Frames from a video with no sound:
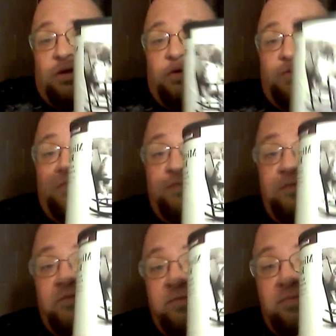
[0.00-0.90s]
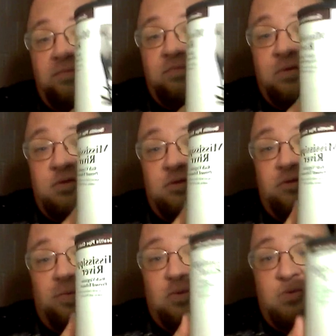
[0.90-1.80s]
of
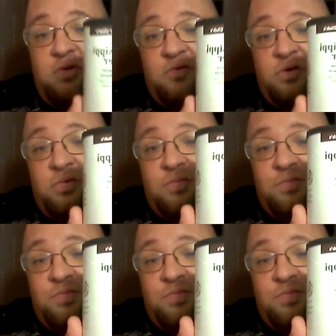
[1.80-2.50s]
Mississippi River,